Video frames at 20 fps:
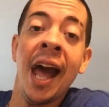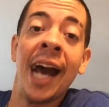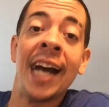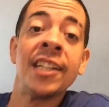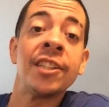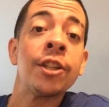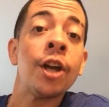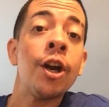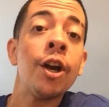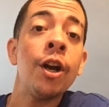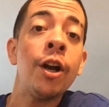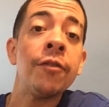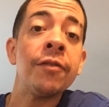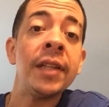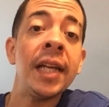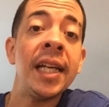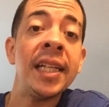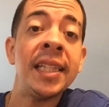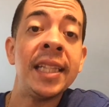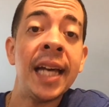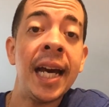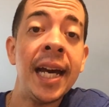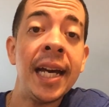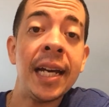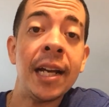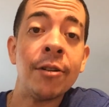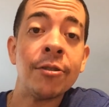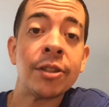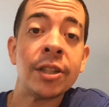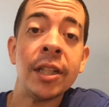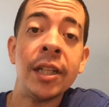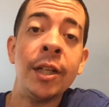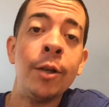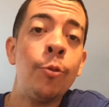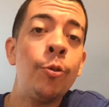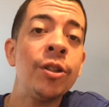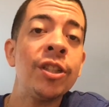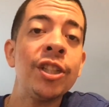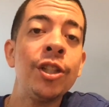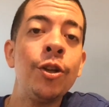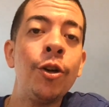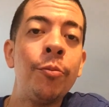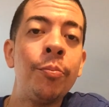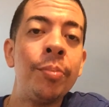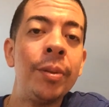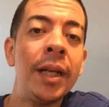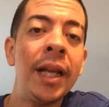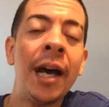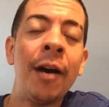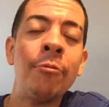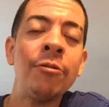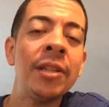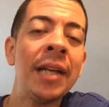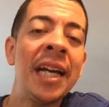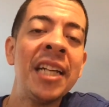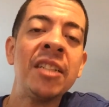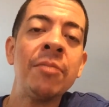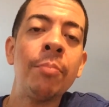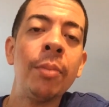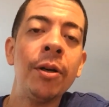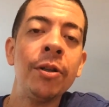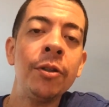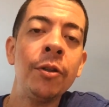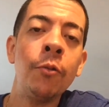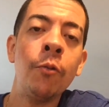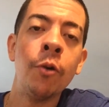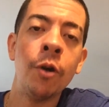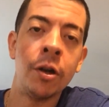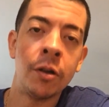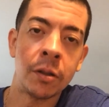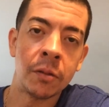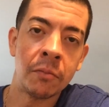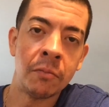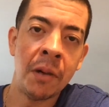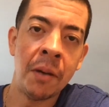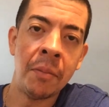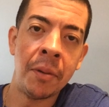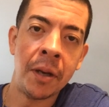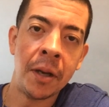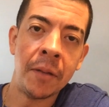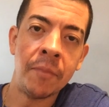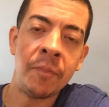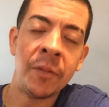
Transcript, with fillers: I started off that diet I was saying. It wasn't no, I was I spelled it wrong. My bad.